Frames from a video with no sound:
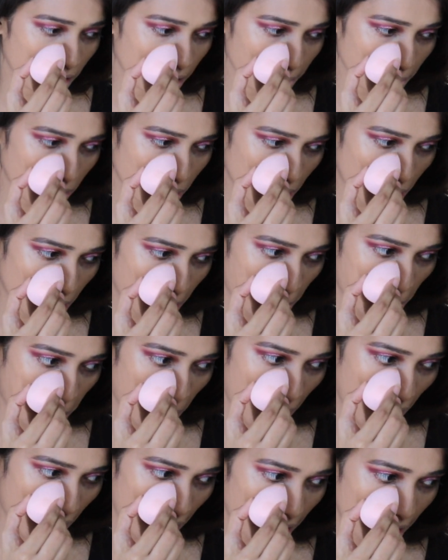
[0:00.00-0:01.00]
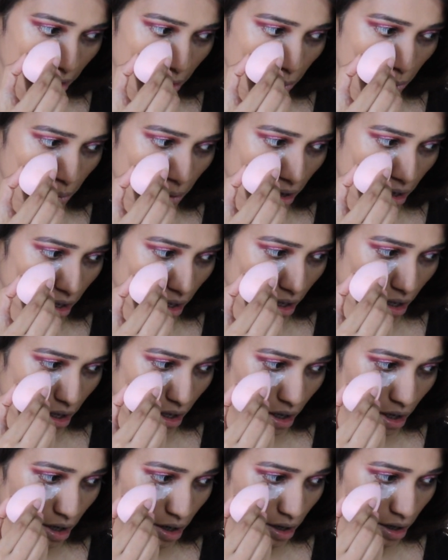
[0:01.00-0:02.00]
I'm gonna apply it over
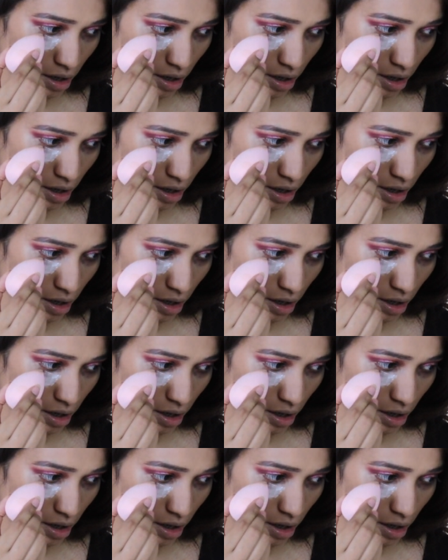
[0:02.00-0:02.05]
here